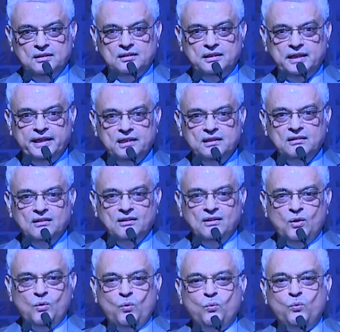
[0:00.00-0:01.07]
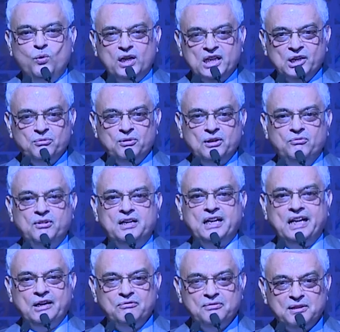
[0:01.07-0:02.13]
than whatever were
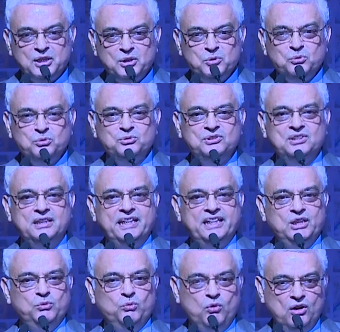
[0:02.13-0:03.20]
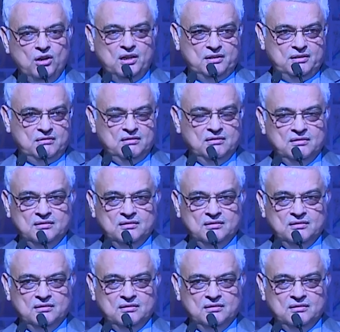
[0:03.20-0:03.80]
ever used in any war